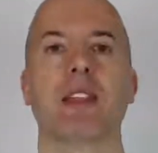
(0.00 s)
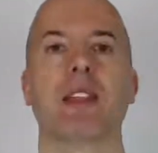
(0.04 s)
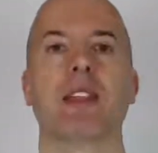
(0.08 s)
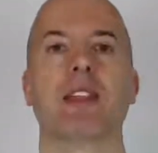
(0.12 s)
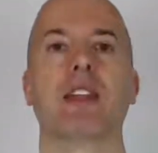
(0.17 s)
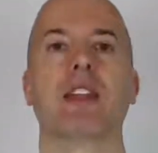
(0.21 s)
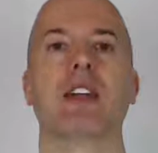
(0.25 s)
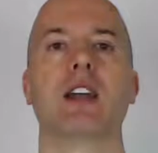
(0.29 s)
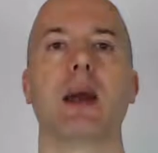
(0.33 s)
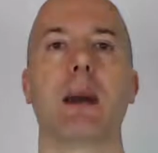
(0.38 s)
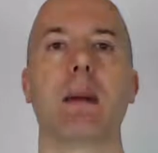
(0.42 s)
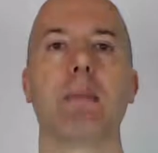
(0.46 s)

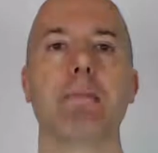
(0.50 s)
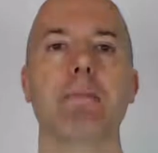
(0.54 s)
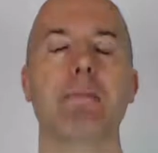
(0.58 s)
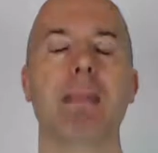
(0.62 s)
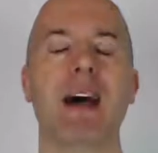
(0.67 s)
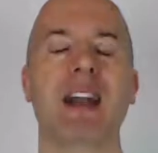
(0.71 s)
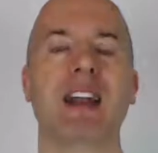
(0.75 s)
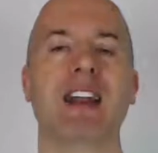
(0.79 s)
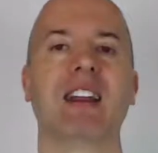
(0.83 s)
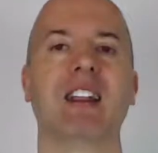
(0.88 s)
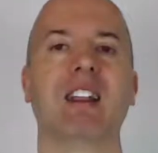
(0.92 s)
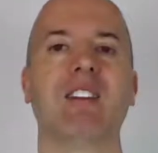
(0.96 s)
There are
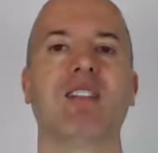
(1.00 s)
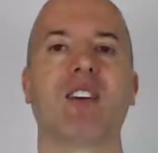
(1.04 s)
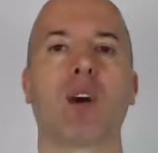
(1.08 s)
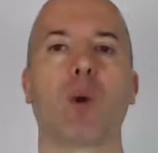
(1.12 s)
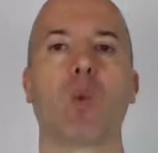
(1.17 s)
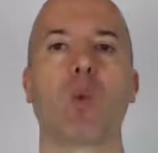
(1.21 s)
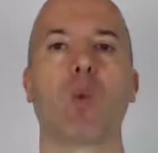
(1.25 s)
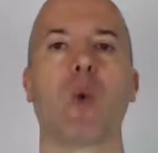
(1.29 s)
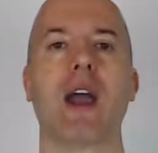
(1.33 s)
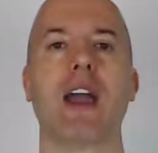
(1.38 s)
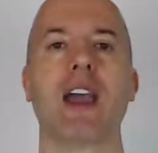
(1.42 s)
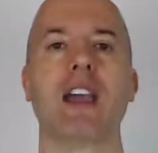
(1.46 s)
many
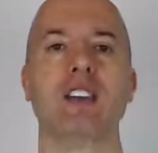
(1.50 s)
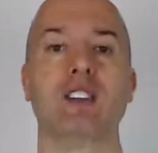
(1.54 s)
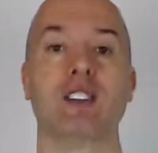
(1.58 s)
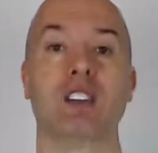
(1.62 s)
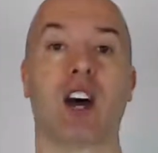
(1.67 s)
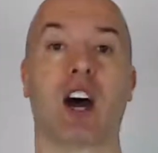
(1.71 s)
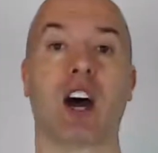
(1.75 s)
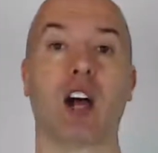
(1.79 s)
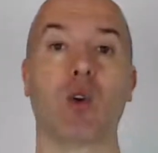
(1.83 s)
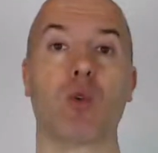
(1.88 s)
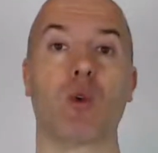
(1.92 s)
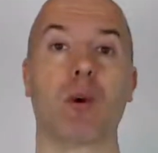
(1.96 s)
different ways
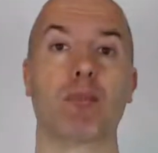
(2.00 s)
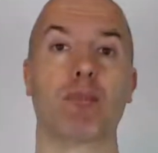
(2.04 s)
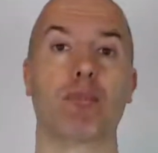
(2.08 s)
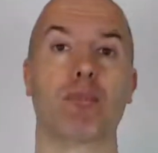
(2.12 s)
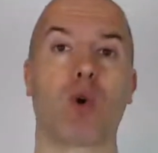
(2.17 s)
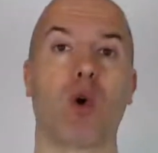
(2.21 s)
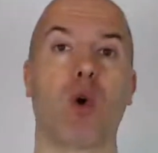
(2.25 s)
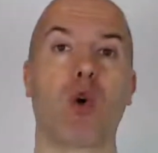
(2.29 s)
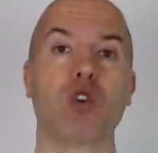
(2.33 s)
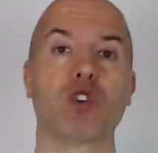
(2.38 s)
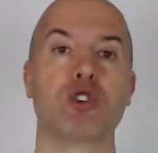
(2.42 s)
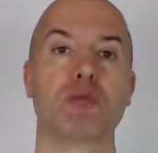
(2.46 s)
how to
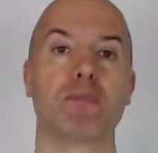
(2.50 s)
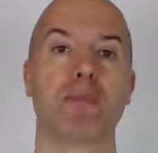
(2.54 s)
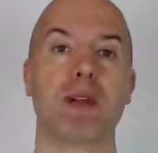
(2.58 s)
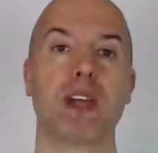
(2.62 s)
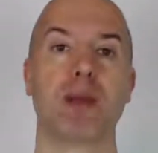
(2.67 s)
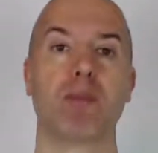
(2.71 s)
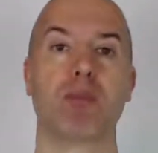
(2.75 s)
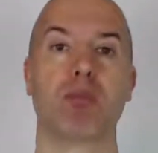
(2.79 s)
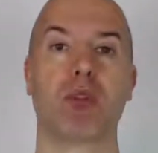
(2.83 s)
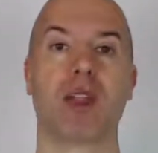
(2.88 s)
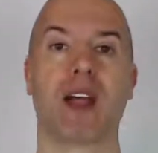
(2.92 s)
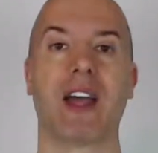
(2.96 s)
approach
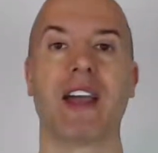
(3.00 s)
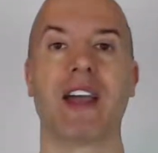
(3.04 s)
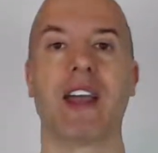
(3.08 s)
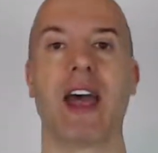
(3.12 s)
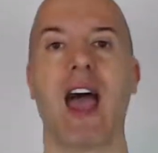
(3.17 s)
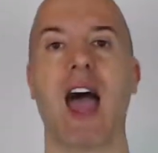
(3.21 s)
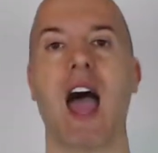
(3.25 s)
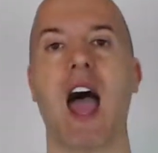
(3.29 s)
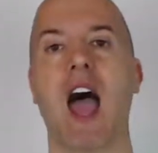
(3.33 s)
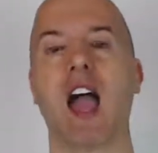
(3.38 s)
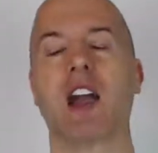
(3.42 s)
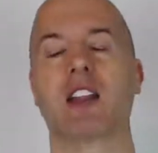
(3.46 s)
people and
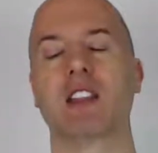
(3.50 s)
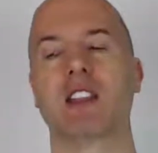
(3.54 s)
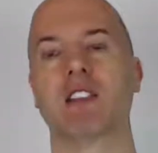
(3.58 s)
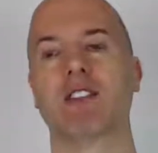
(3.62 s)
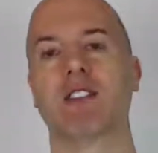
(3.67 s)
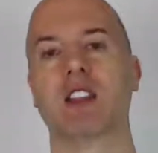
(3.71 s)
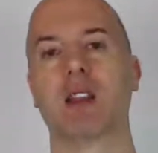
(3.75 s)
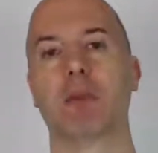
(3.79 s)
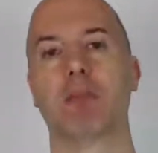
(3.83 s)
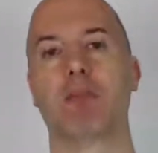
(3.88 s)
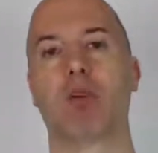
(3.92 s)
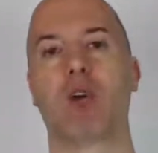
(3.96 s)

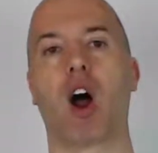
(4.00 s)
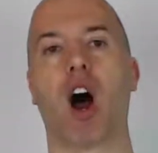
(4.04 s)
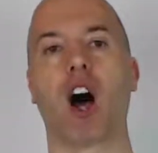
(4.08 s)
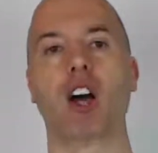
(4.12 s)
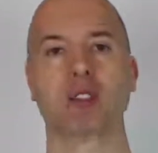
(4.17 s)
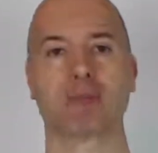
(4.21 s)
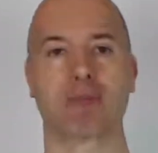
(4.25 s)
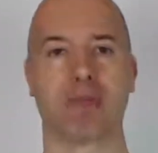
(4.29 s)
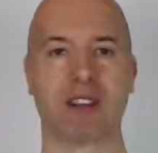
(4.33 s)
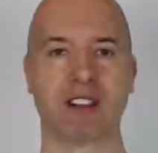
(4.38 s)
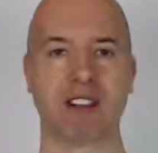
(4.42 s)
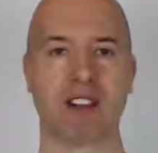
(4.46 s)
actively
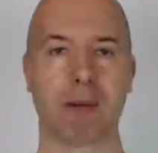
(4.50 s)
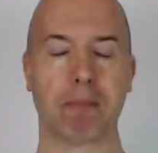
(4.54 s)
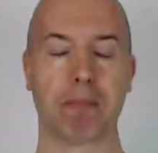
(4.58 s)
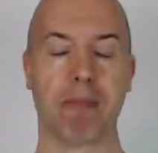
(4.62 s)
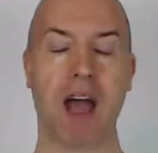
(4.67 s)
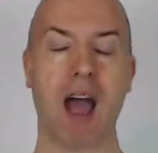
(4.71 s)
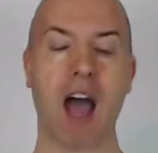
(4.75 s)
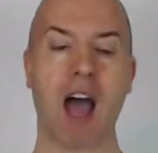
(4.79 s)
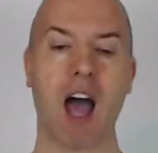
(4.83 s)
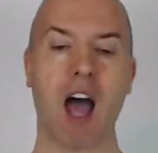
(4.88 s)
prospecting.